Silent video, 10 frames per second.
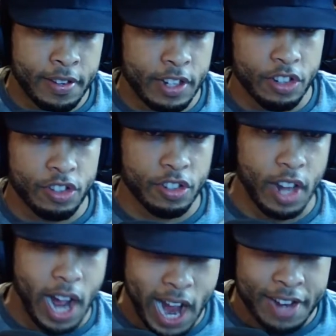He just
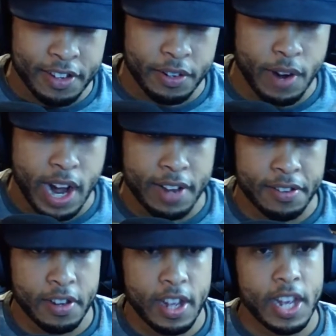hides in the
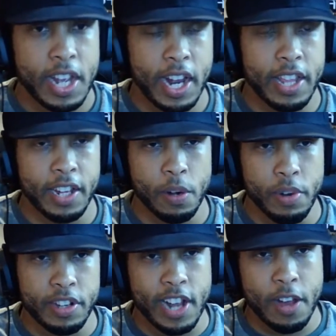grass and he can
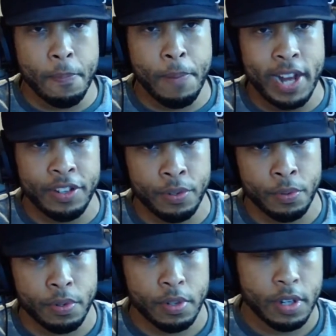reach out and bite you.
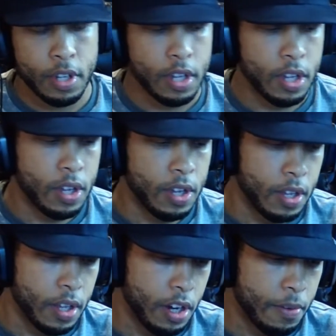
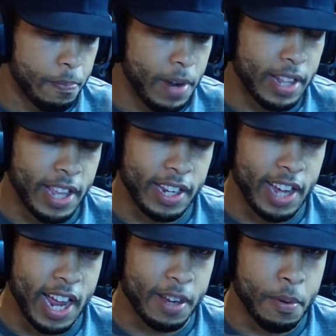But I think you
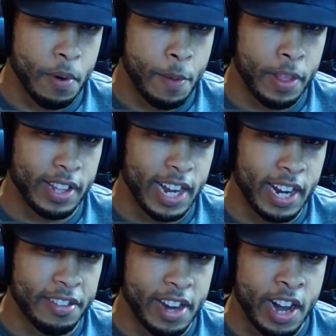gotta give him a weapon. I think at
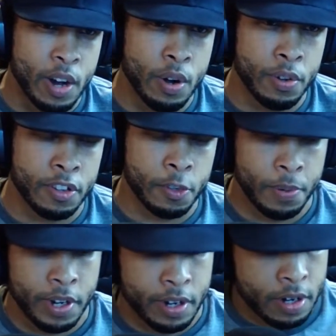least an arrow or a
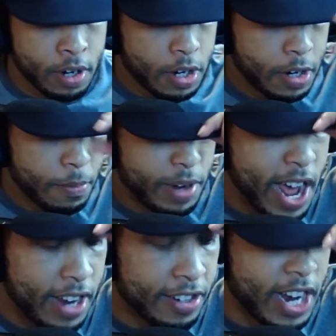spear. But
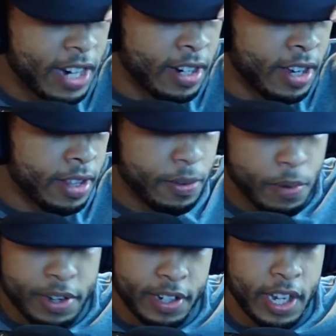not a shotgun.
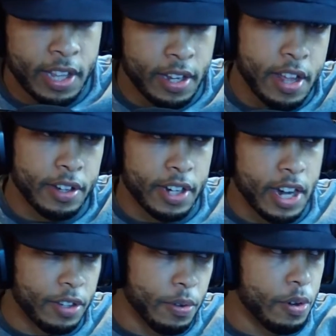Once again, another
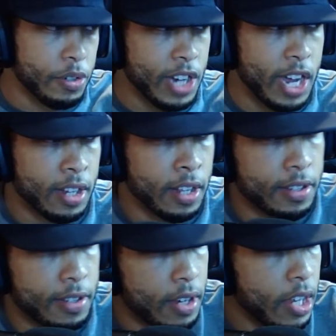character with no shotgun.
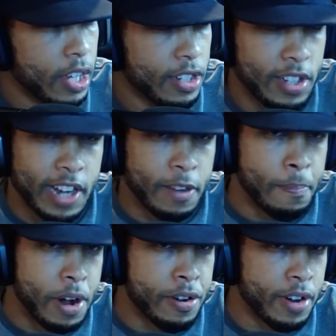Just like the
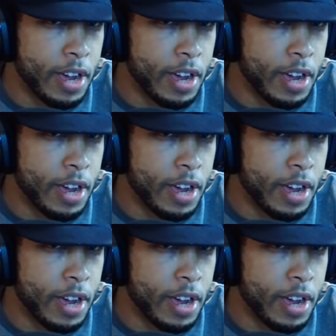bird.